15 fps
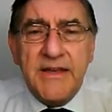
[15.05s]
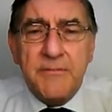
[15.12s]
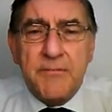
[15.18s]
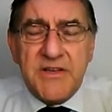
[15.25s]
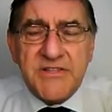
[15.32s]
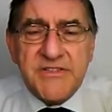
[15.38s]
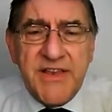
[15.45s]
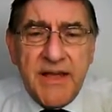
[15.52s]

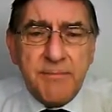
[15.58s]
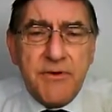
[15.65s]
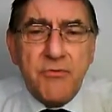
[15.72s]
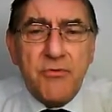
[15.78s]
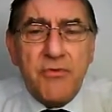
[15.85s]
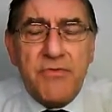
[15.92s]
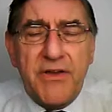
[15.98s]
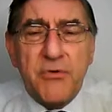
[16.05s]
but it's now been
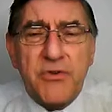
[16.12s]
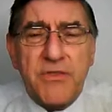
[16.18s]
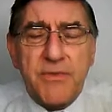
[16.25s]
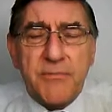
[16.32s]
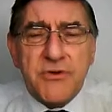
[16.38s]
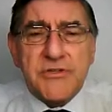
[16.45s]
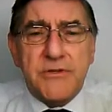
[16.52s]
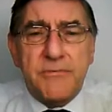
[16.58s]
revealed in the
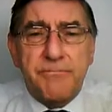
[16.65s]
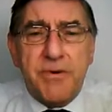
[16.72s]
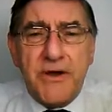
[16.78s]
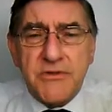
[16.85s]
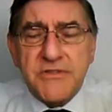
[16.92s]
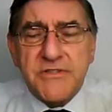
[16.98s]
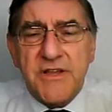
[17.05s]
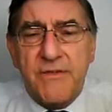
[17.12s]
Bristol
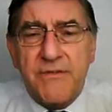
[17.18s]
Post